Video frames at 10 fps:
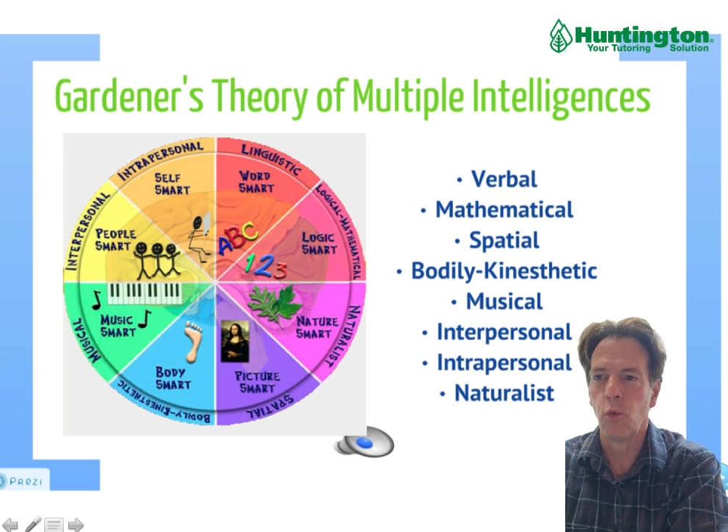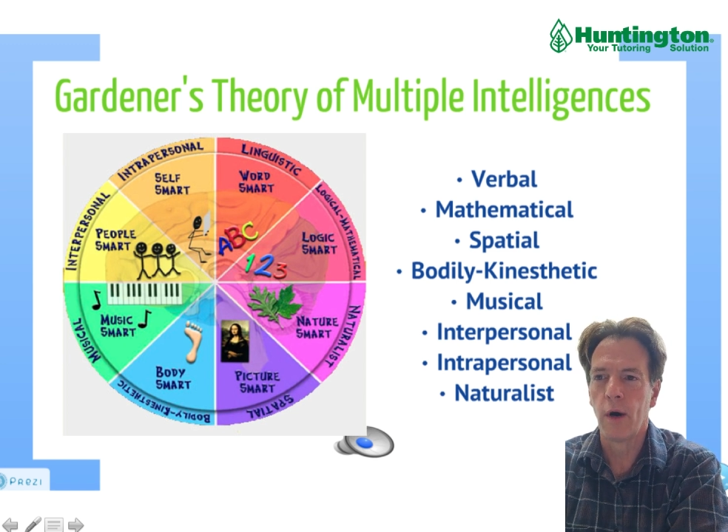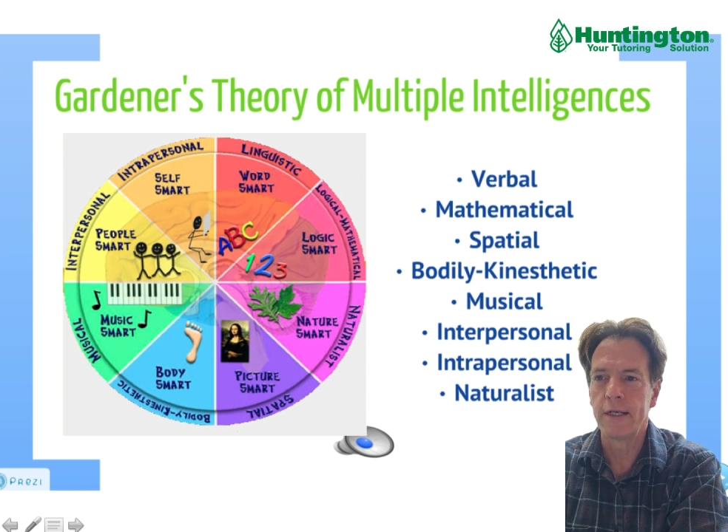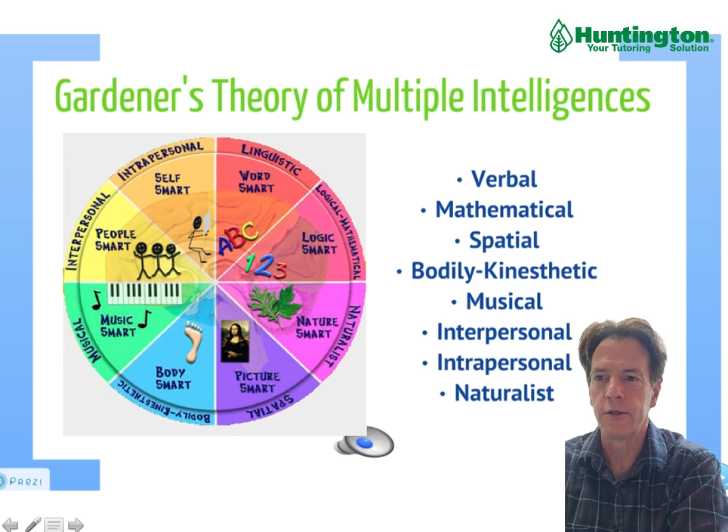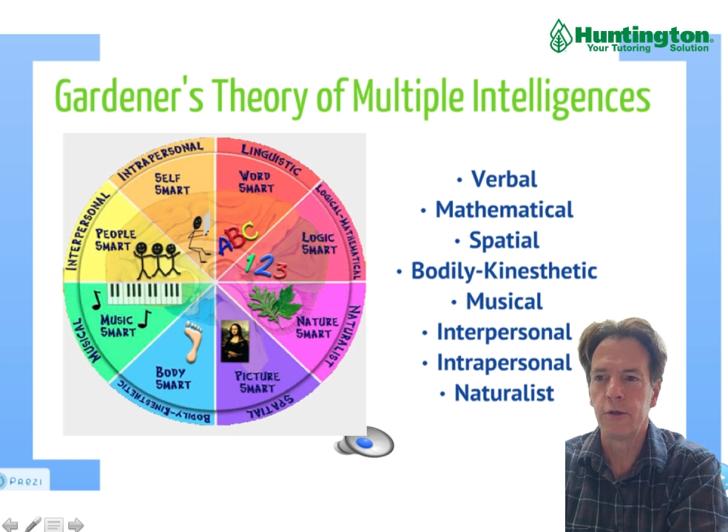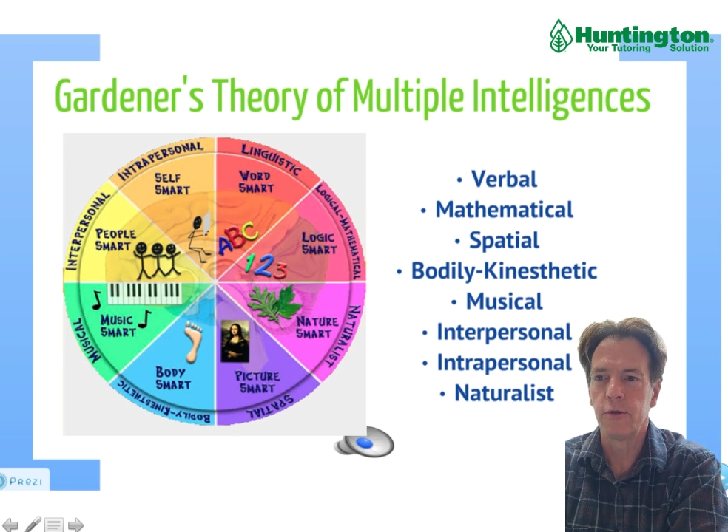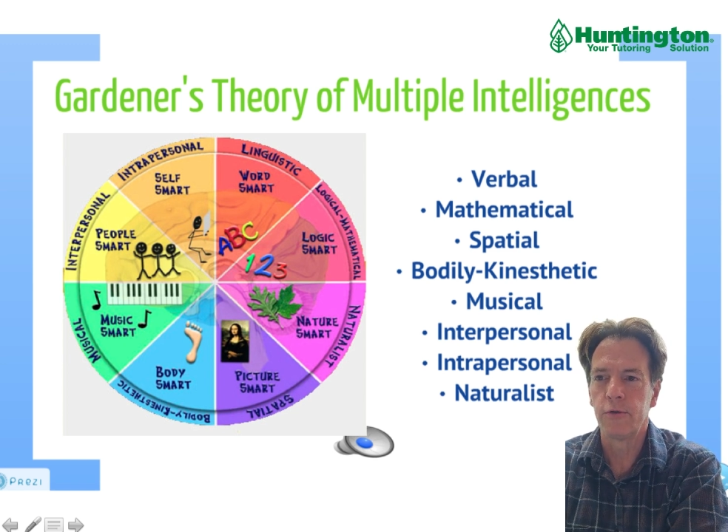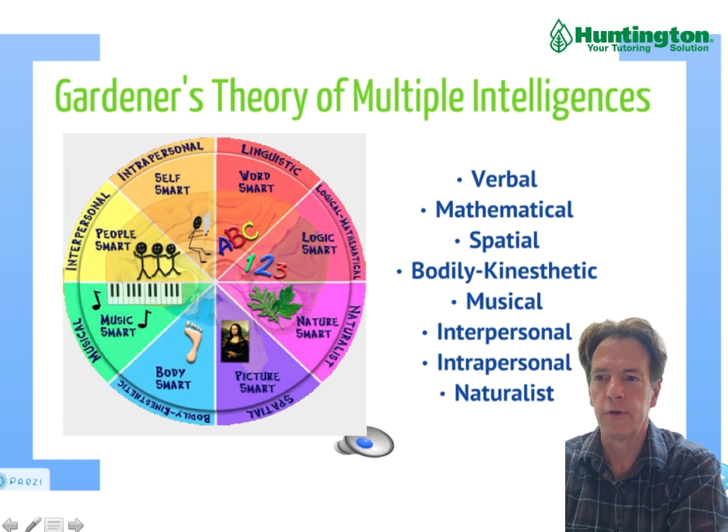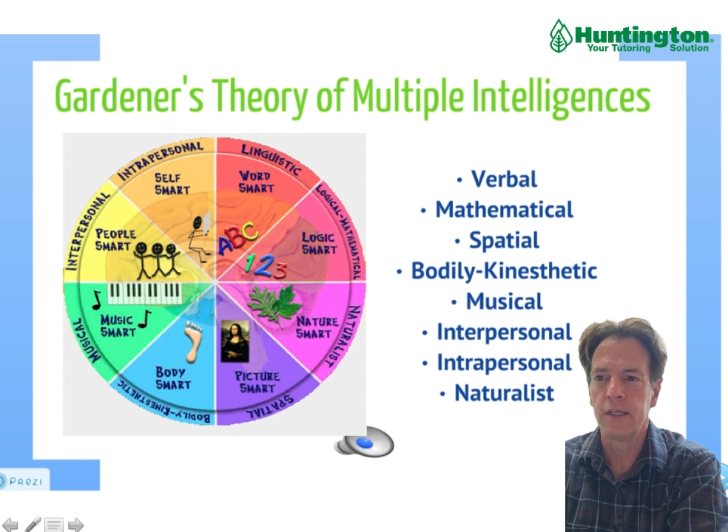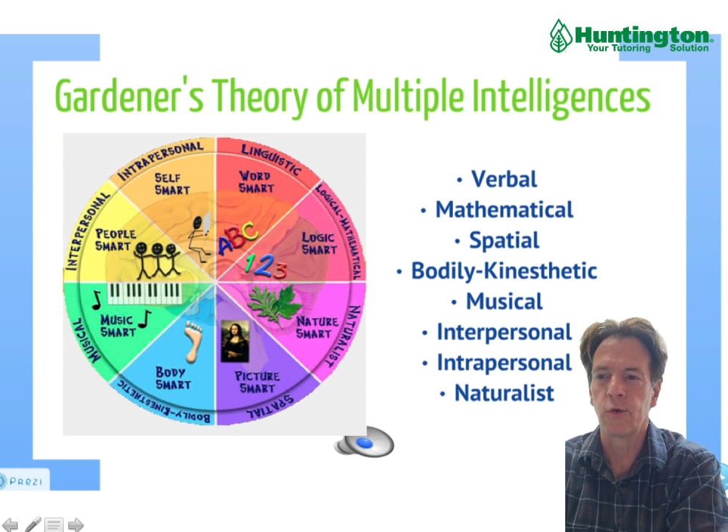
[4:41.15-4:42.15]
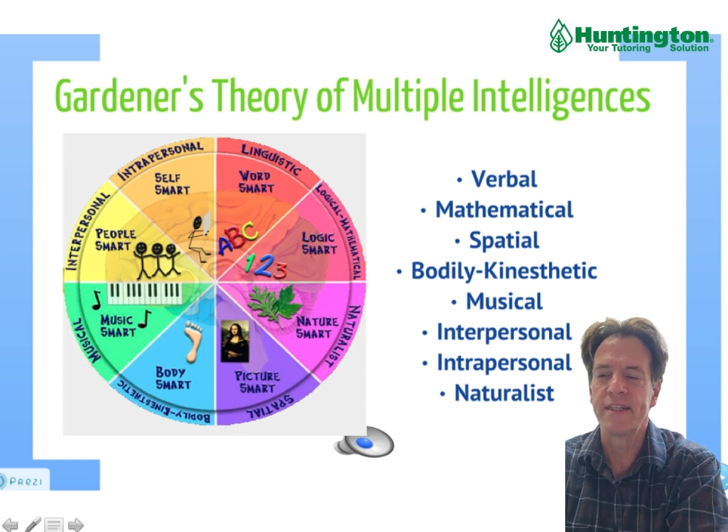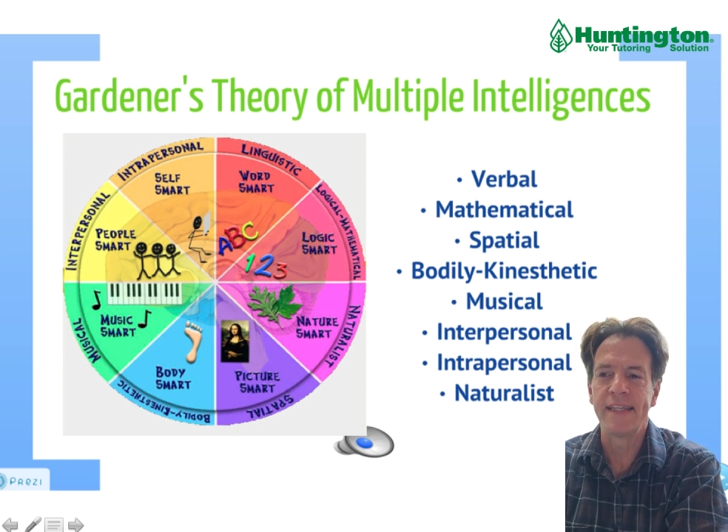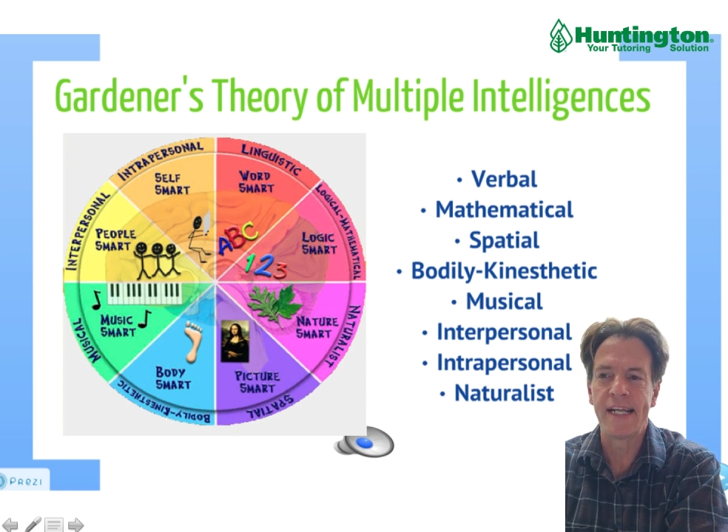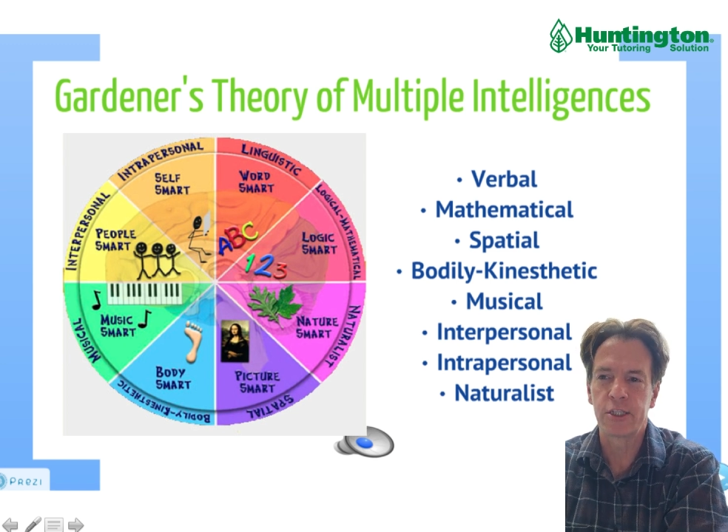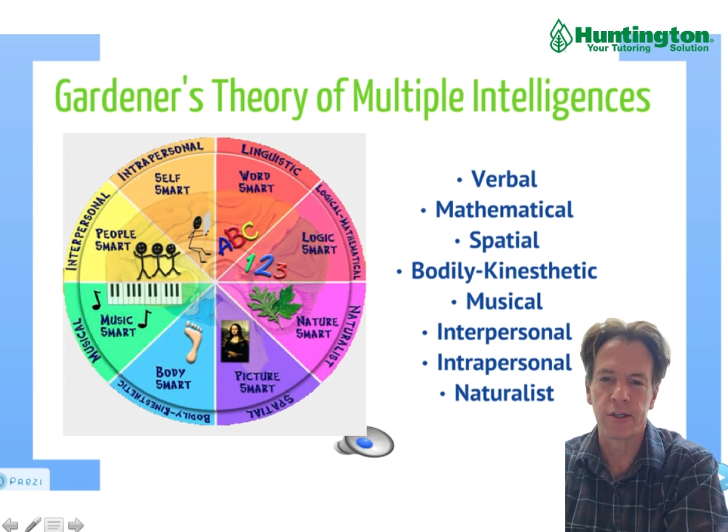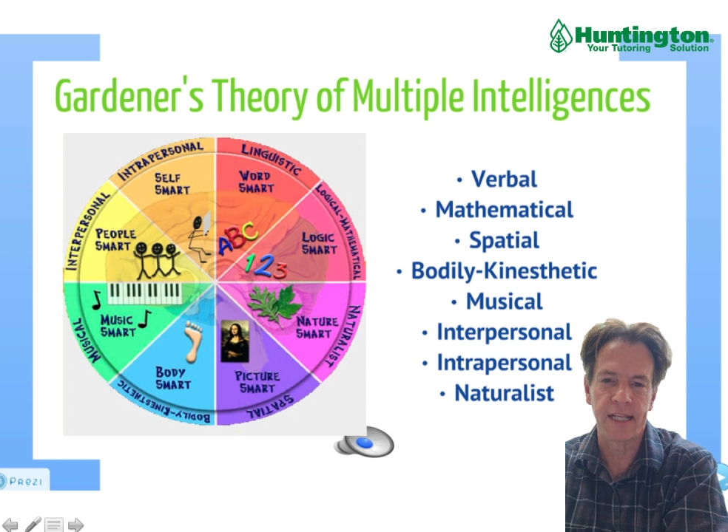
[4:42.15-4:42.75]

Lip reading: one who enjoys nature.